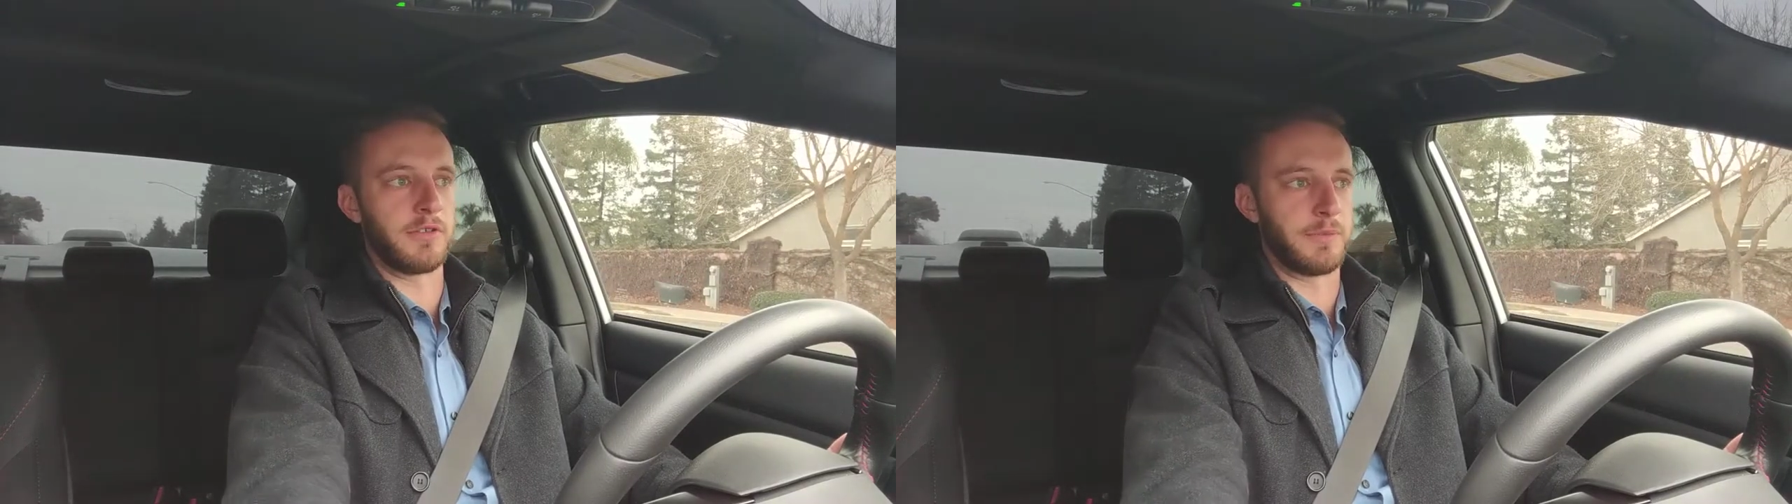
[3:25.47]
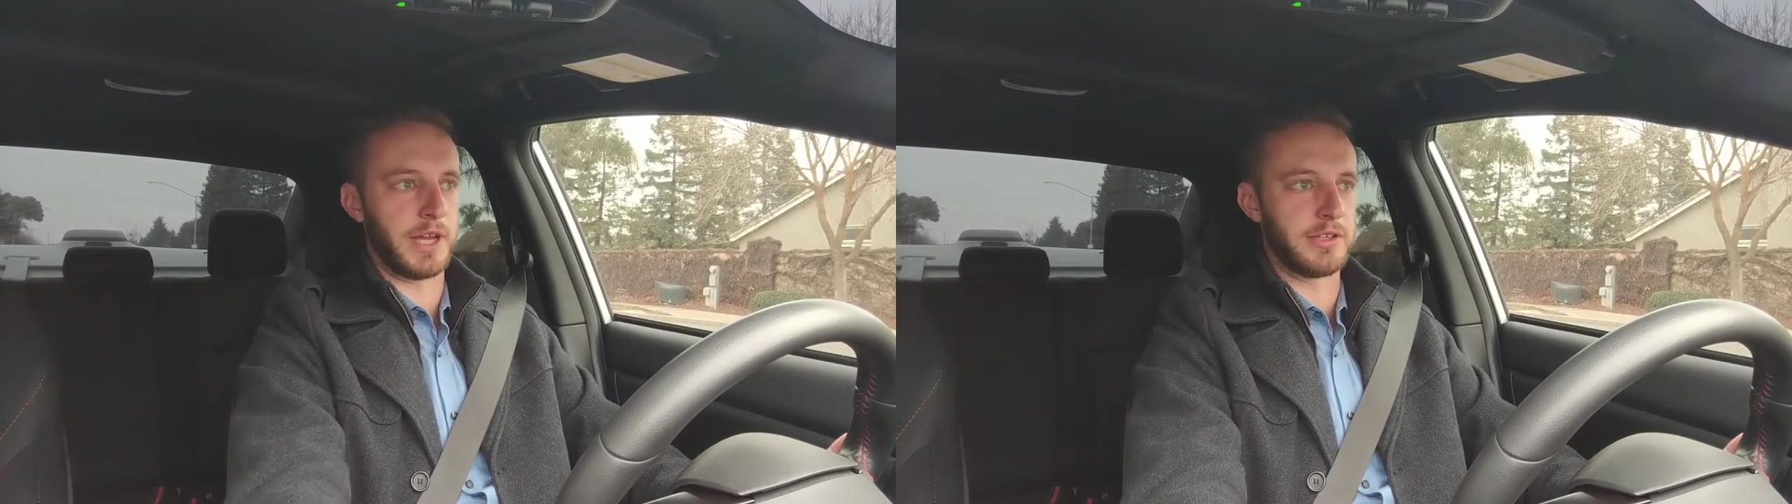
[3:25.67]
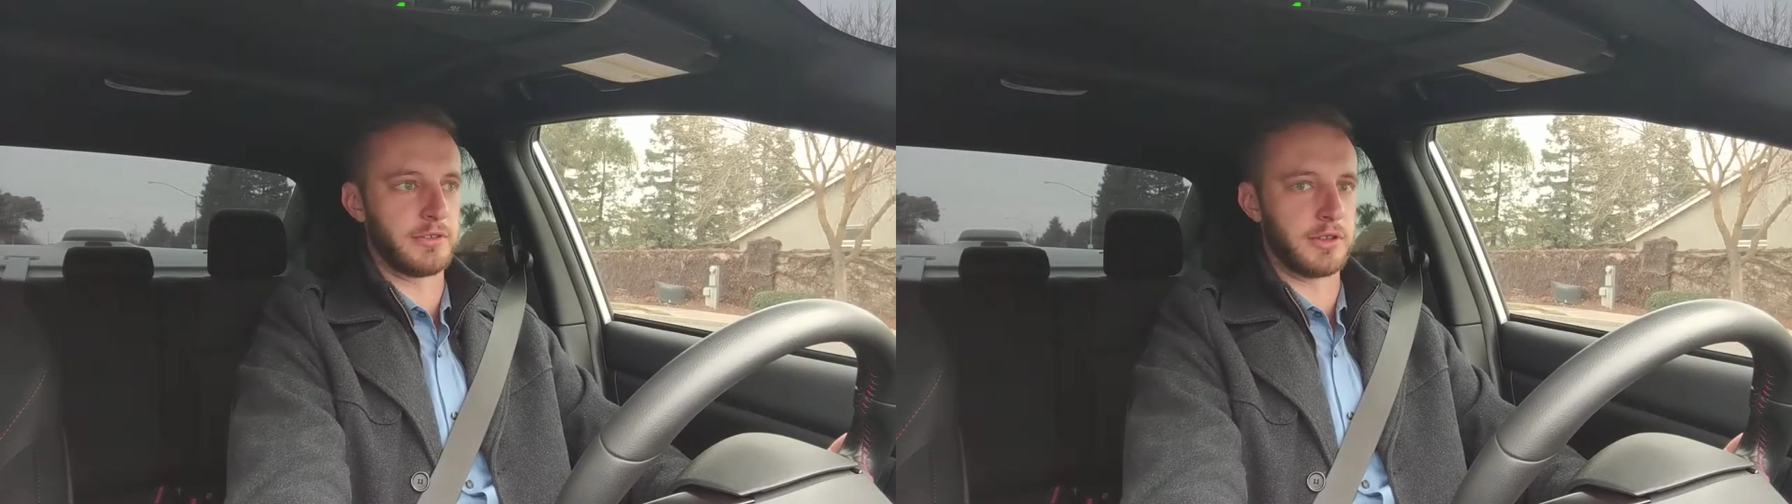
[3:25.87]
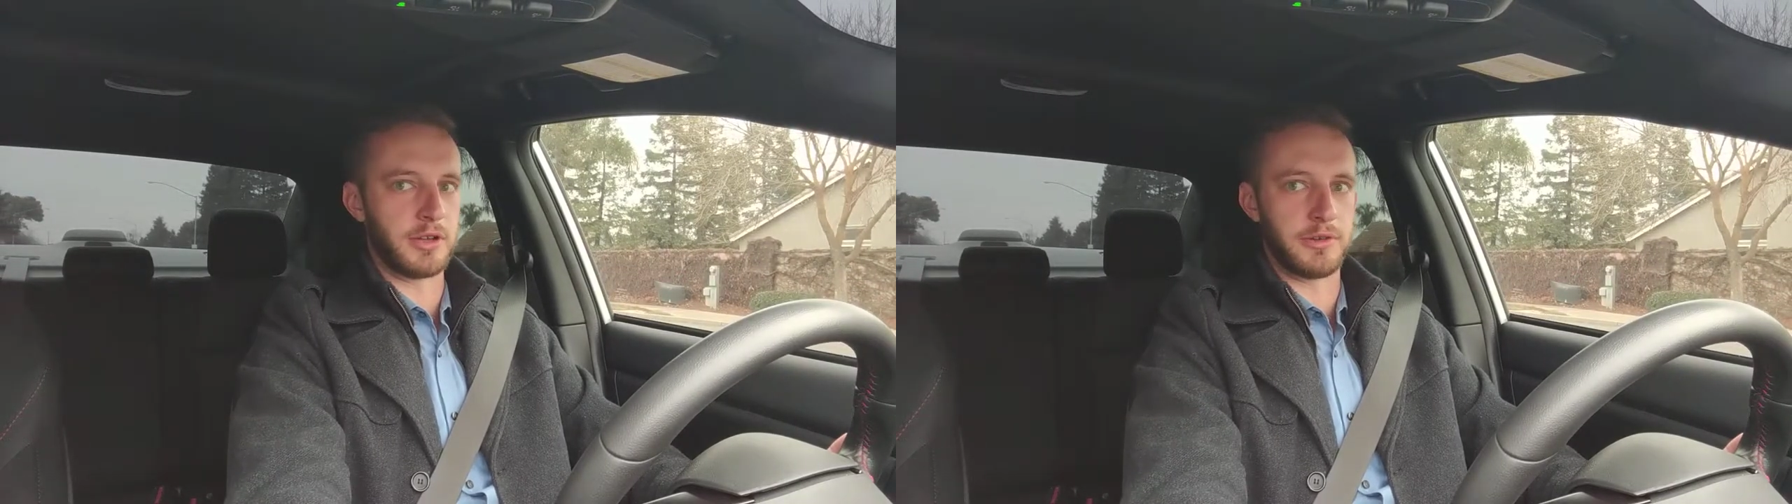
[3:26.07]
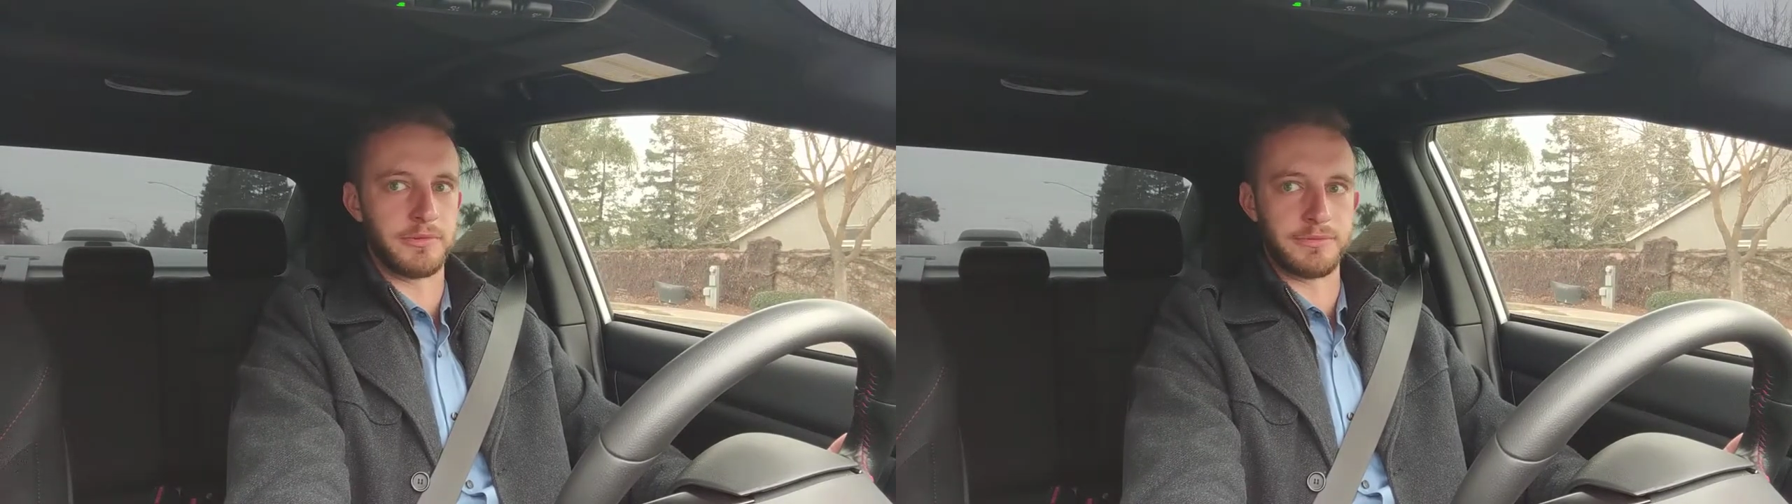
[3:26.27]
you've paid your
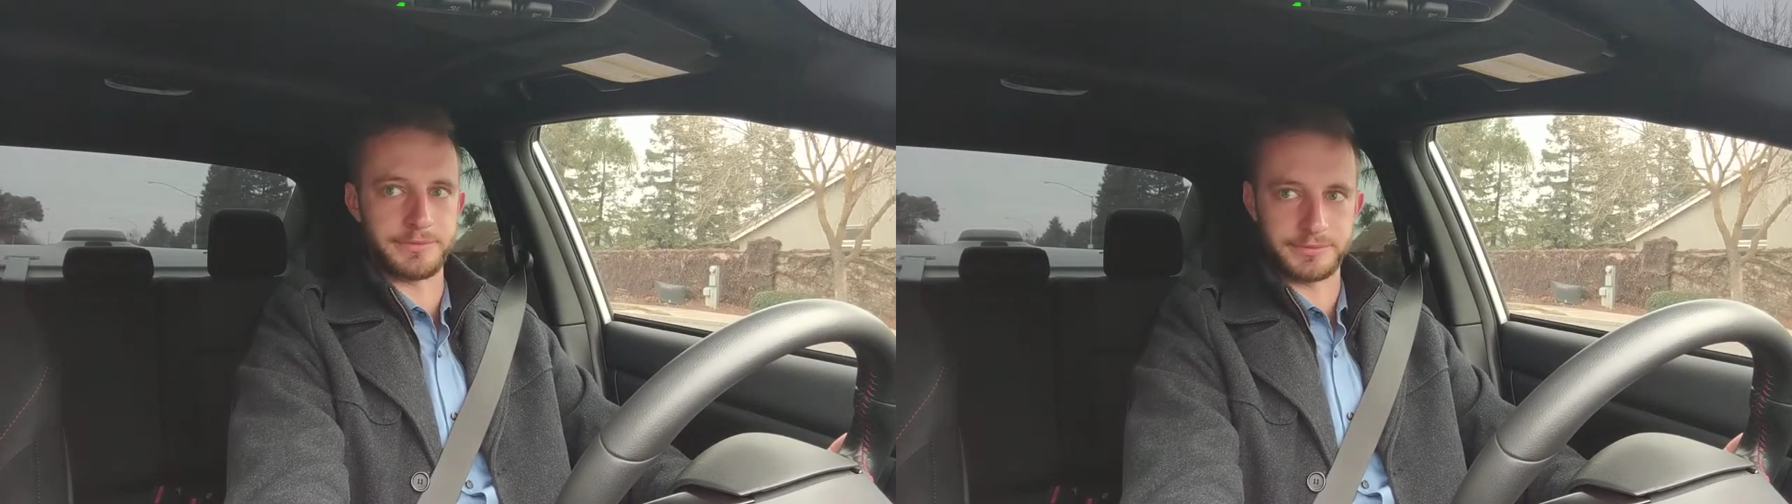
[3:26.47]
loan.